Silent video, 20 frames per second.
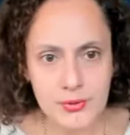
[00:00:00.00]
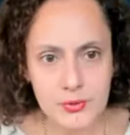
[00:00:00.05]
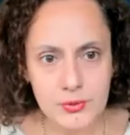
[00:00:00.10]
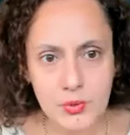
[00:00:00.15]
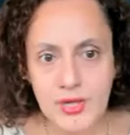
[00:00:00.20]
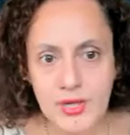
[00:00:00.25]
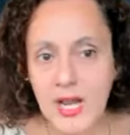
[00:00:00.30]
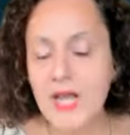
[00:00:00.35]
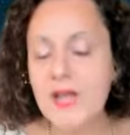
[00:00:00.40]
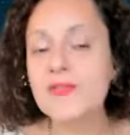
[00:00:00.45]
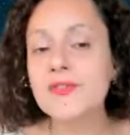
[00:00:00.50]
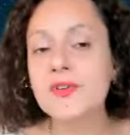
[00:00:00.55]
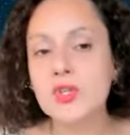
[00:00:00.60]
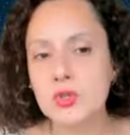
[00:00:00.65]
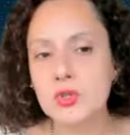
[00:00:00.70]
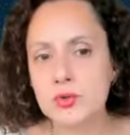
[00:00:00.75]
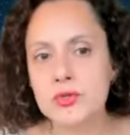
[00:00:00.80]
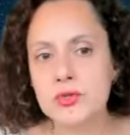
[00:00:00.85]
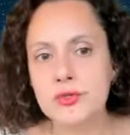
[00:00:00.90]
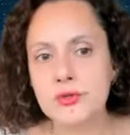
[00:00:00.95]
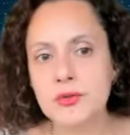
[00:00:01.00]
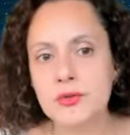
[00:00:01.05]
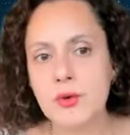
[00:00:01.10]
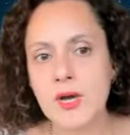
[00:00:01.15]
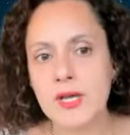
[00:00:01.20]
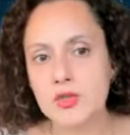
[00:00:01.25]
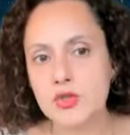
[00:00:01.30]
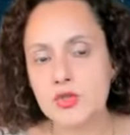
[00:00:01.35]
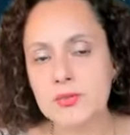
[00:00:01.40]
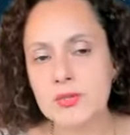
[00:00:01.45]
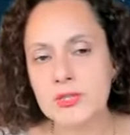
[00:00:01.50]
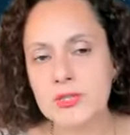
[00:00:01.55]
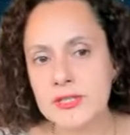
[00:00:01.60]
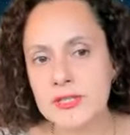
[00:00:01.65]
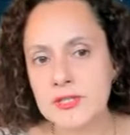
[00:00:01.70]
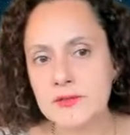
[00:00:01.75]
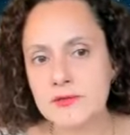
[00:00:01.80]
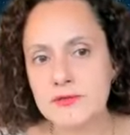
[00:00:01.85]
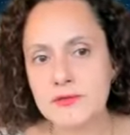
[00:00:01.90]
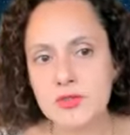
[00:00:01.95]
Yeah. Whatever you do, I do
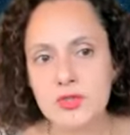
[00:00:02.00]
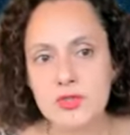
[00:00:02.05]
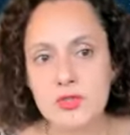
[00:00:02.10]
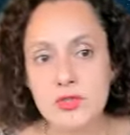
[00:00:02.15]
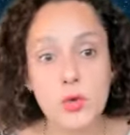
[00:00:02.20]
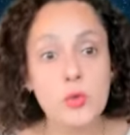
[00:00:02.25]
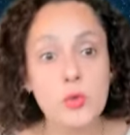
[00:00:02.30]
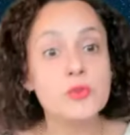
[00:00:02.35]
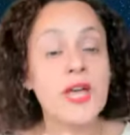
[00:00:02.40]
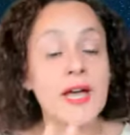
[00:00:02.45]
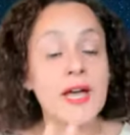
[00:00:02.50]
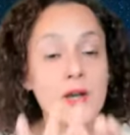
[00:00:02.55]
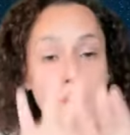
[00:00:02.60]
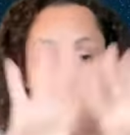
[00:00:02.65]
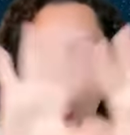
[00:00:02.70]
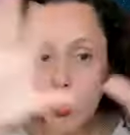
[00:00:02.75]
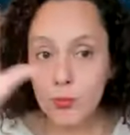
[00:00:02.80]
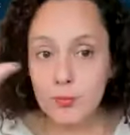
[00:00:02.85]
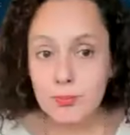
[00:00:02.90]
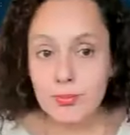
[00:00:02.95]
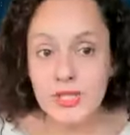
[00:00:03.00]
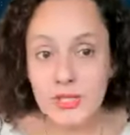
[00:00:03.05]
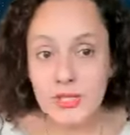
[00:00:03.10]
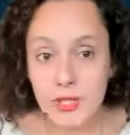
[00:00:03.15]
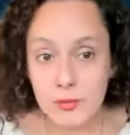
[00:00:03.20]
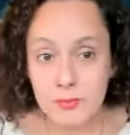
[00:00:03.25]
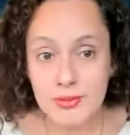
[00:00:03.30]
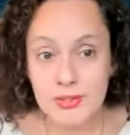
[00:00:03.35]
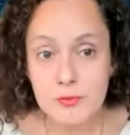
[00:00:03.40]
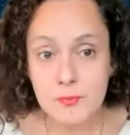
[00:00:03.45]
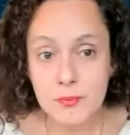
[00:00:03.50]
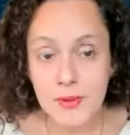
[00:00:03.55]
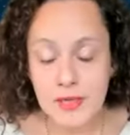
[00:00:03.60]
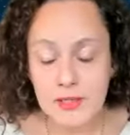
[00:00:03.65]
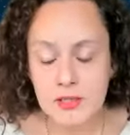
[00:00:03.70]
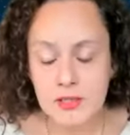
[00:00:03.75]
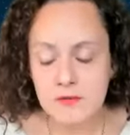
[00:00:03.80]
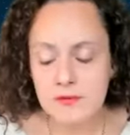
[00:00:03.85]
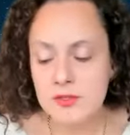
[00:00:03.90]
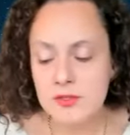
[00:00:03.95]
believe the, that whole being
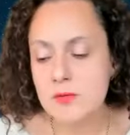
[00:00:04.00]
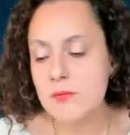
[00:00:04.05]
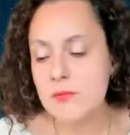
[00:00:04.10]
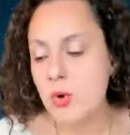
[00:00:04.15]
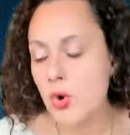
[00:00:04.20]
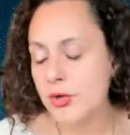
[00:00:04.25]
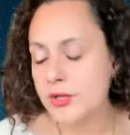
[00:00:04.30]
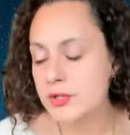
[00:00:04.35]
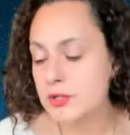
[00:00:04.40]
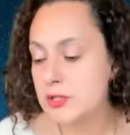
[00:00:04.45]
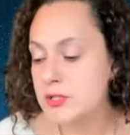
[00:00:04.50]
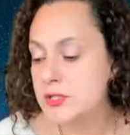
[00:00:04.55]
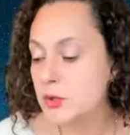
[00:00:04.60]
perspective is important.